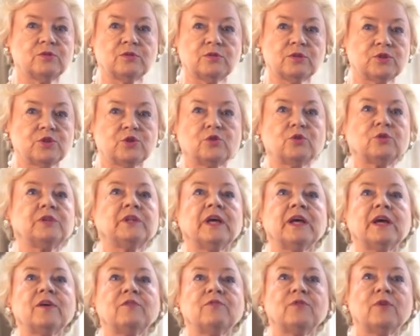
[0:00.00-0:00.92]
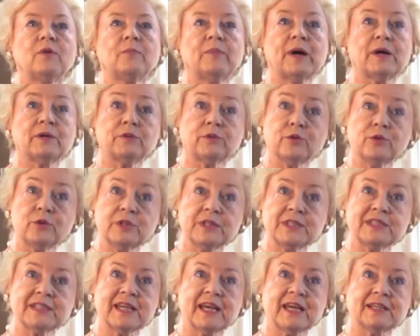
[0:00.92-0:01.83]
stood there for about
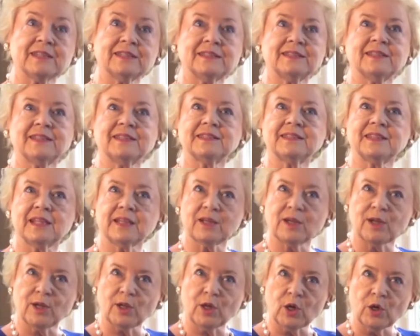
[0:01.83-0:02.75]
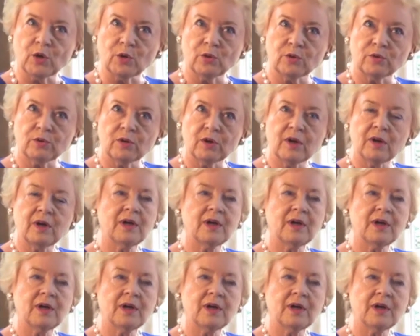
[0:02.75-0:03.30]
30 seconds and said, "Hello,